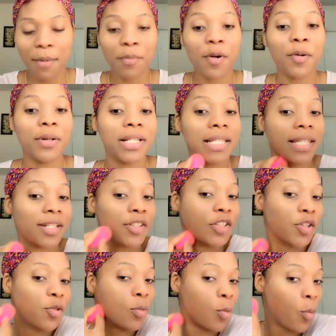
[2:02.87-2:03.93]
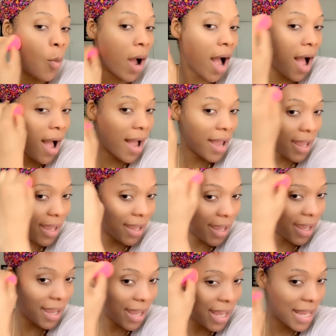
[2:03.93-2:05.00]
going to try
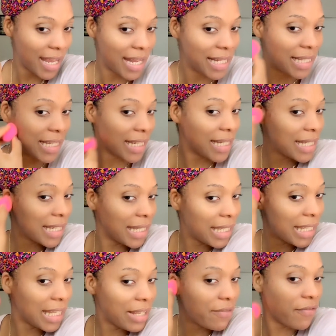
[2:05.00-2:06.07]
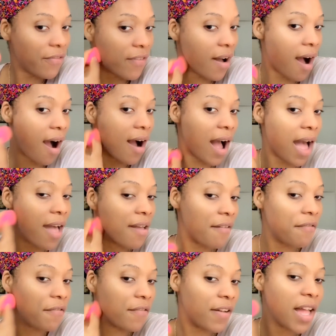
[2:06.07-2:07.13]
to see
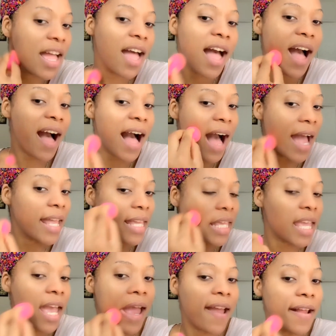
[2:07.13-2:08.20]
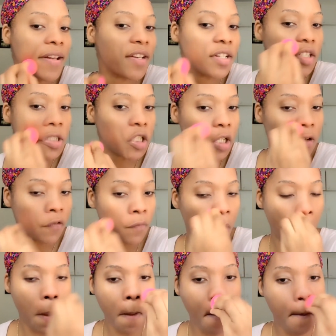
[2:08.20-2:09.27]
if I can achieve
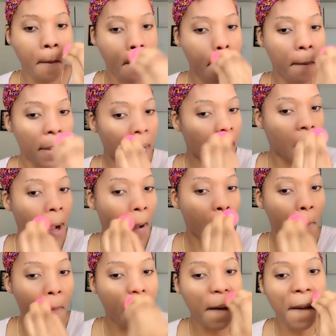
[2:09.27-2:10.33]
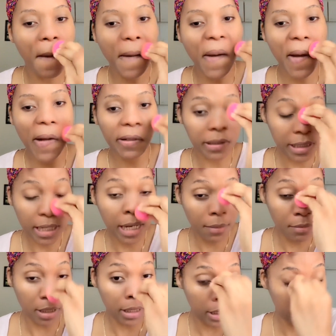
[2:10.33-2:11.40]
my makeup in 10
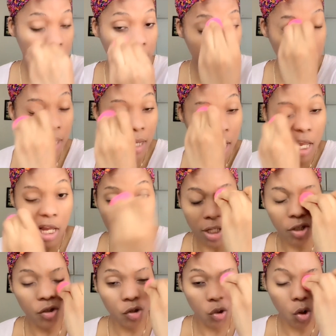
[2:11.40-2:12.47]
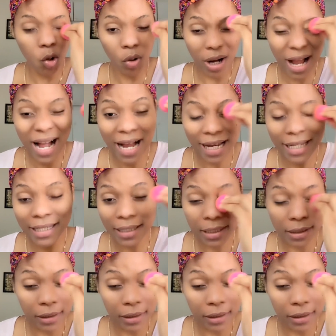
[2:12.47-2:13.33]
minutes. So guys,